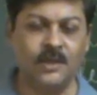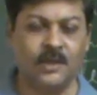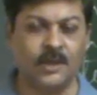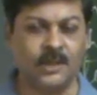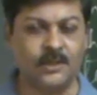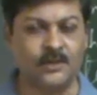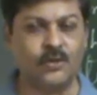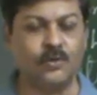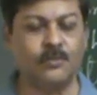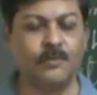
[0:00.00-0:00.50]

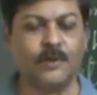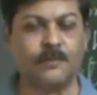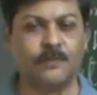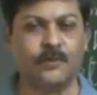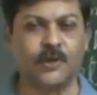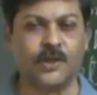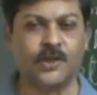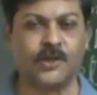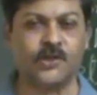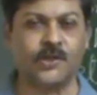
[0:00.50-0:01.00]
Consumer
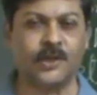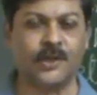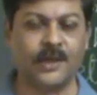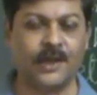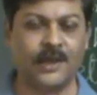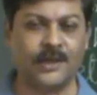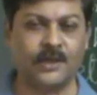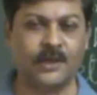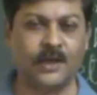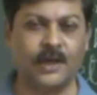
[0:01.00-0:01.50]
Protection
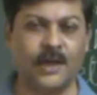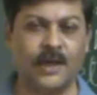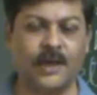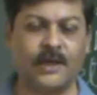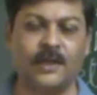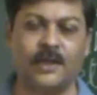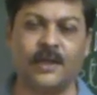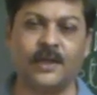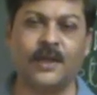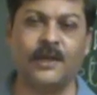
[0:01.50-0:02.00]
Act,
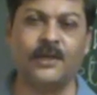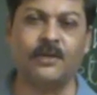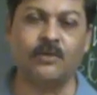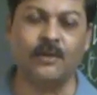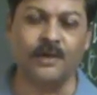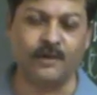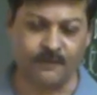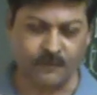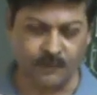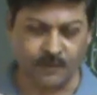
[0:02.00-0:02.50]
and the Right
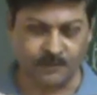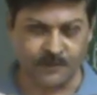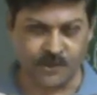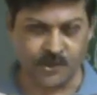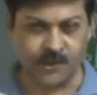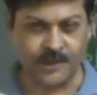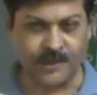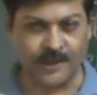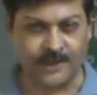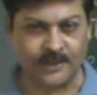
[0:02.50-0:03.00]
to
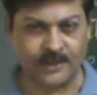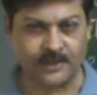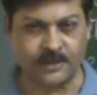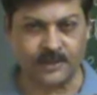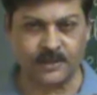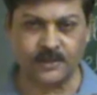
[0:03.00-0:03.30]
Information Act.